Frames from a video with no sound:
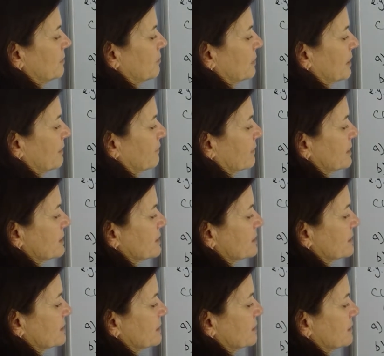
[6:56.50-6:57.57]

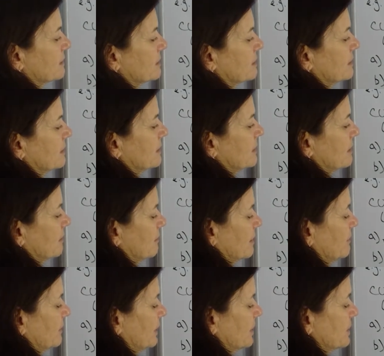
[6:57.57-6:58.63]
preference
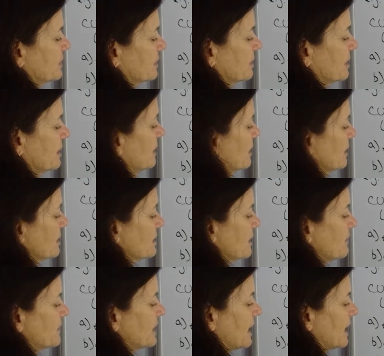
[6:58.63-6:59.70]
revelation.
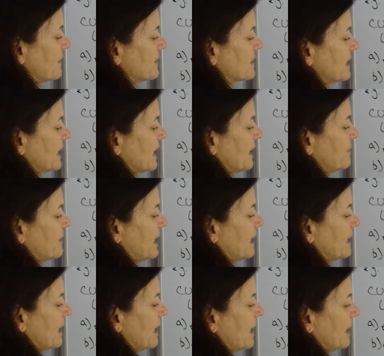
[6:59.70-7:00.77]
Sometimes they
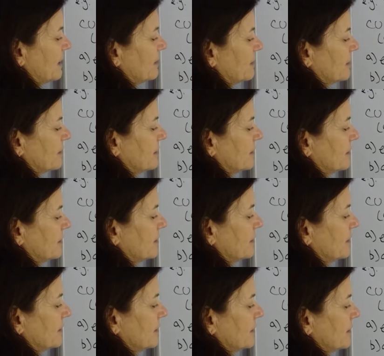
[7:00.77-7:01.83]
may not,
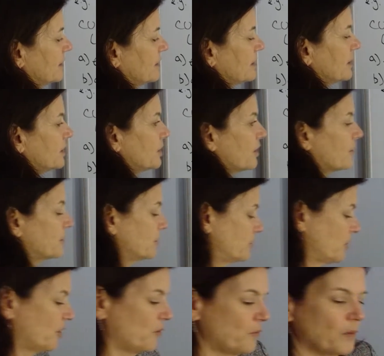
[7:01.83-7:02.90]
you
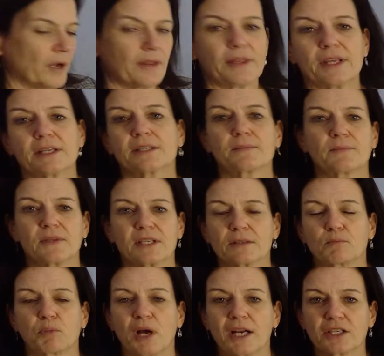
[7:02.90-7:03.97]
don't want
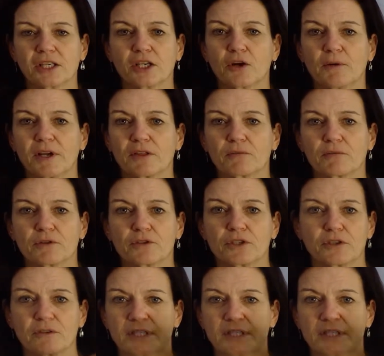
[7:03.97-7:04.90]
this project going through, so you